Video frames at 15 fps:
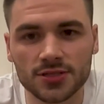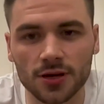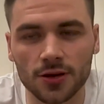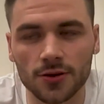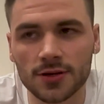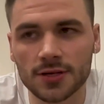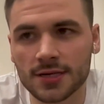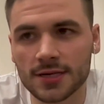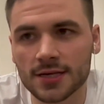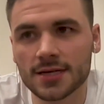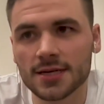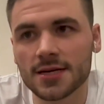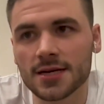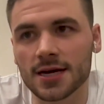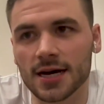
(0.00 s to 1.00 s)
So,
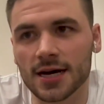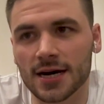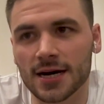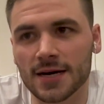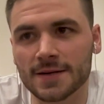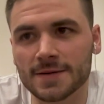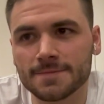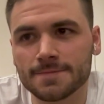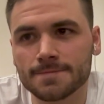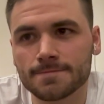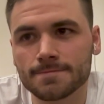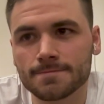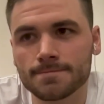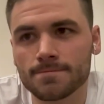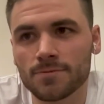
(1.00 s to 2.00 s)
uh,
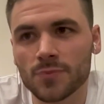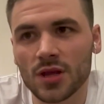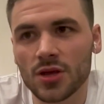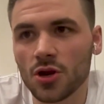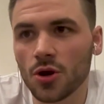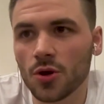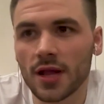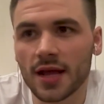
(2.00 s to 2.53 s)
you know,